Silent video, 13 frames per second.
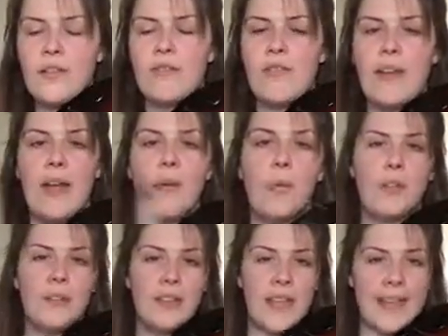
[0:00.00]
Great, and
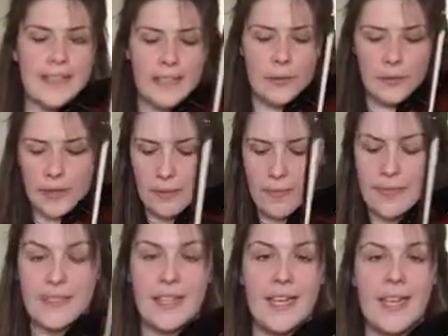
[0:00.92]
one last time without
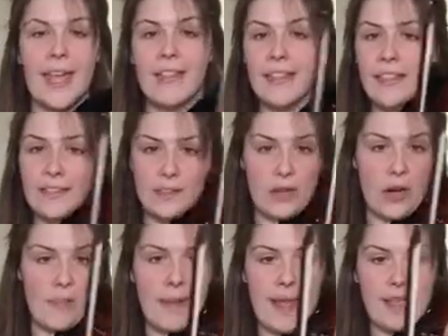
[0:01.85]
me saying anything, so
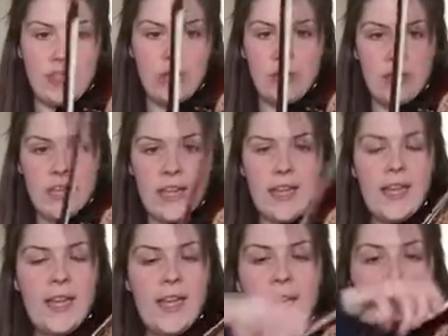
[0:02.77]
arpeggio
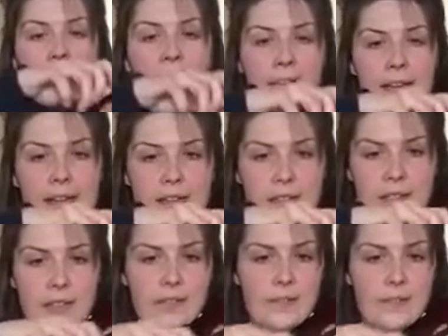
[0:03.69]
3 and